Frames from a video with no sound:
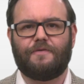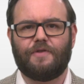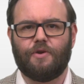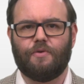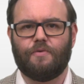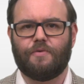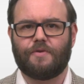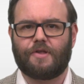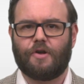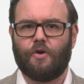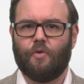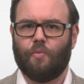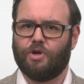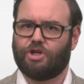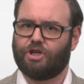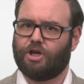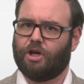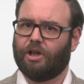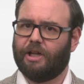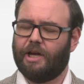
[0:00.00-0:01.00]
views,
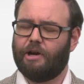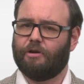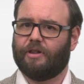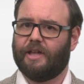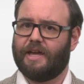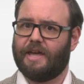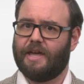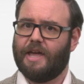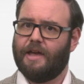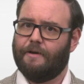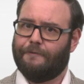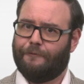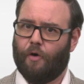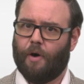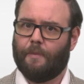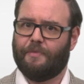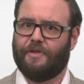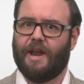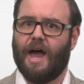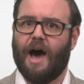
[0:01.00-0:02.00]
which clearly
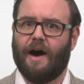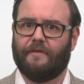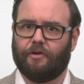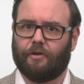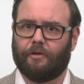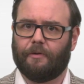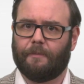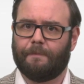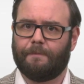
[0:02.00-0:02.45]
informed the novel.